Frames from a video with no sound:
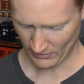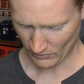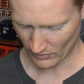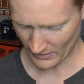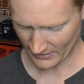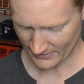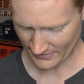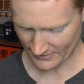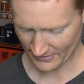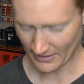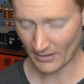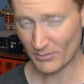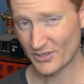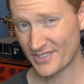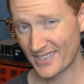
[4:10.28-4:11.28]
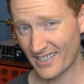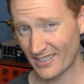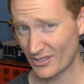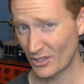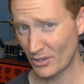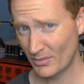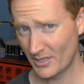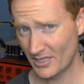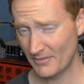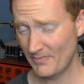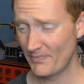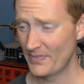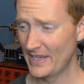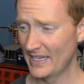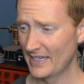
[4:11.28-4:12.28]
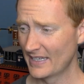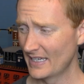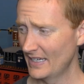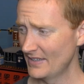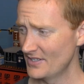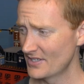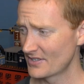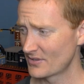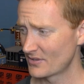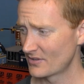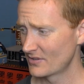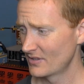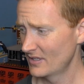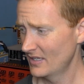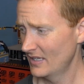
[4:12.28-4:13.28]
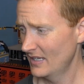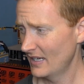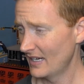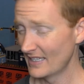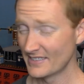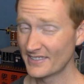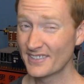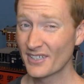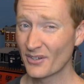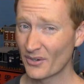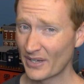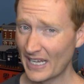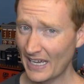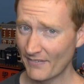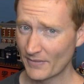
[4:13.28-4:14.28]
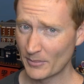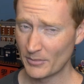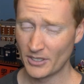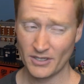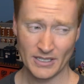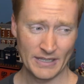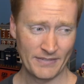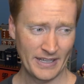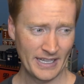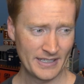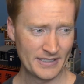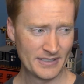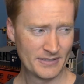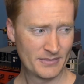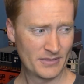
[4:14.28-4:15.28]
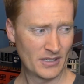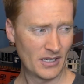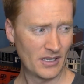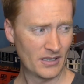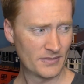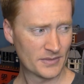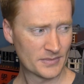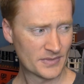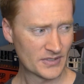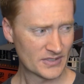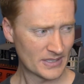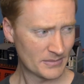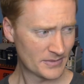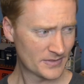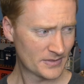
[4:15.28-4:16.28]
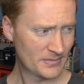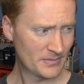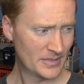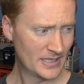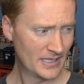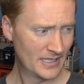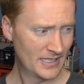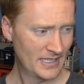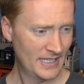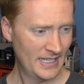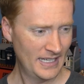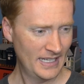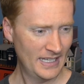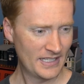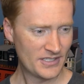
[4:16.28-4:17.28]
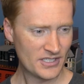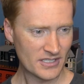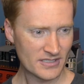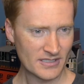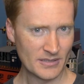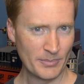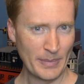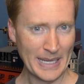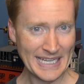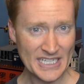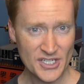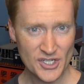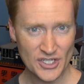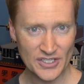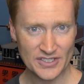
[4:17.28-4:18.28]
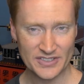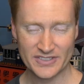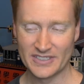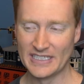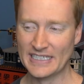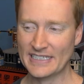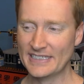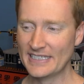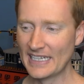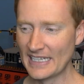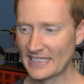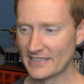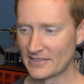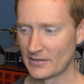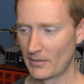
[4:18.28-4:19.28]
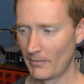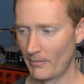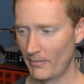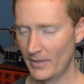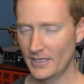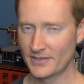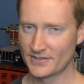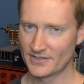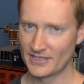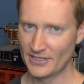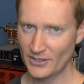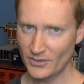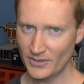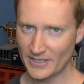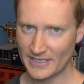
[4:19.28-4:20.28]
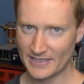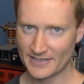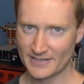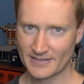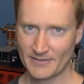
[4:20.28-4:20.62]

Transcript: what is it, almost October, and I still don't have them all. I've had all of them for some of them, but just the patience it takes months to do this.